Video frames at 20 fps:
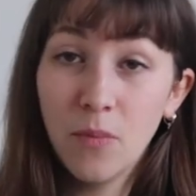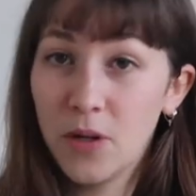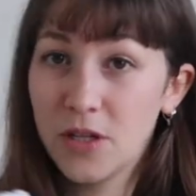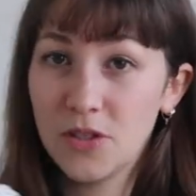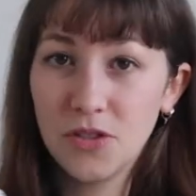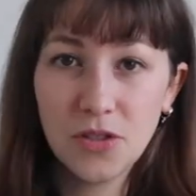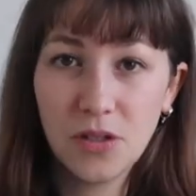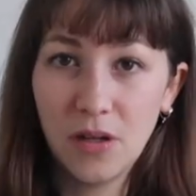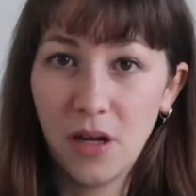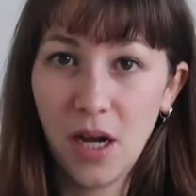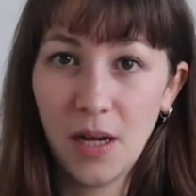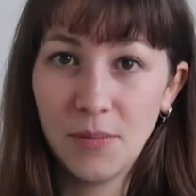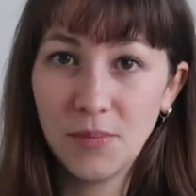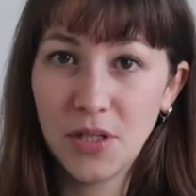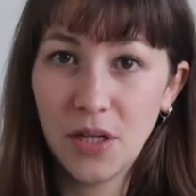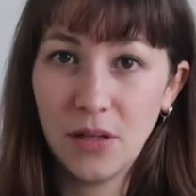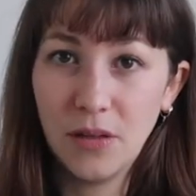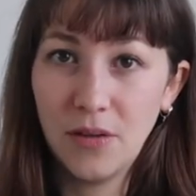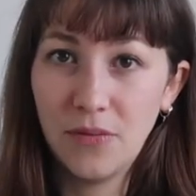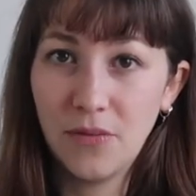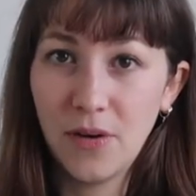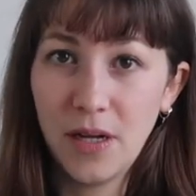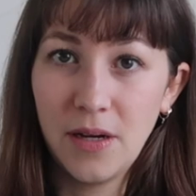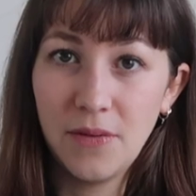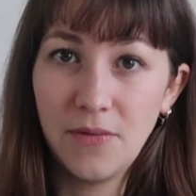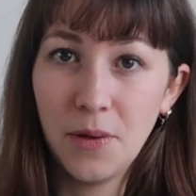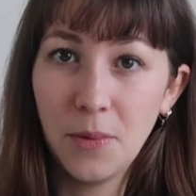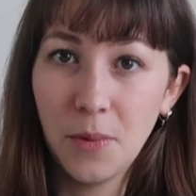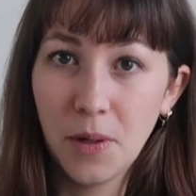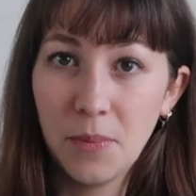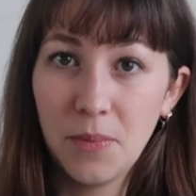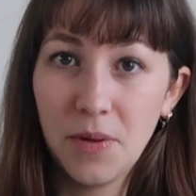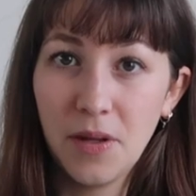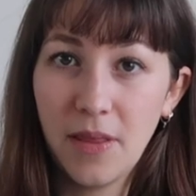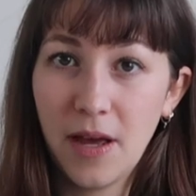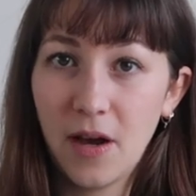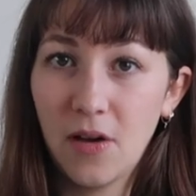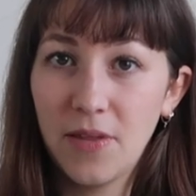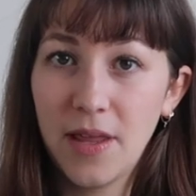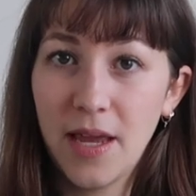which I'm totally fine if you want to put
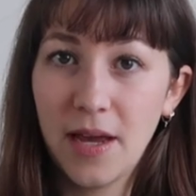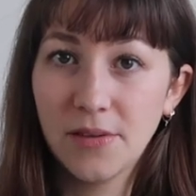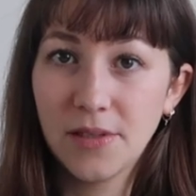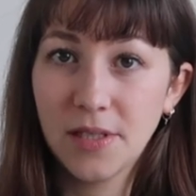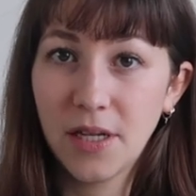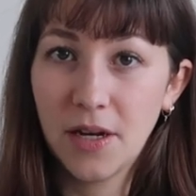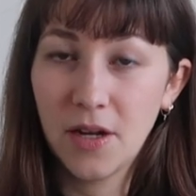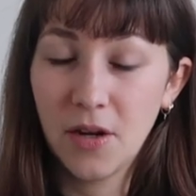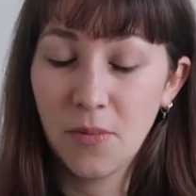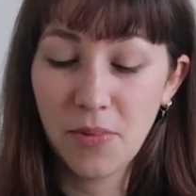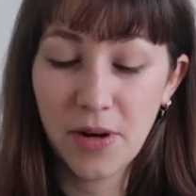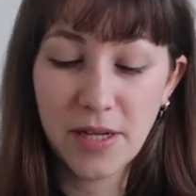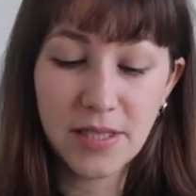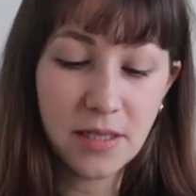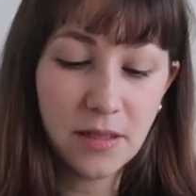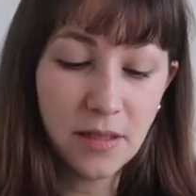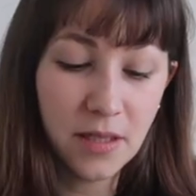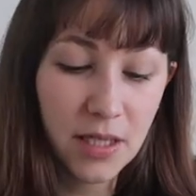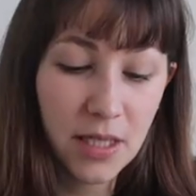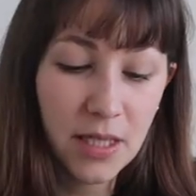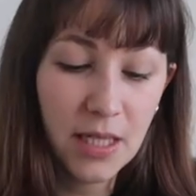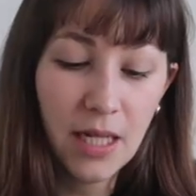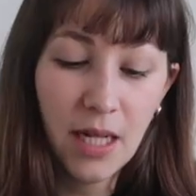that on the outside of your present.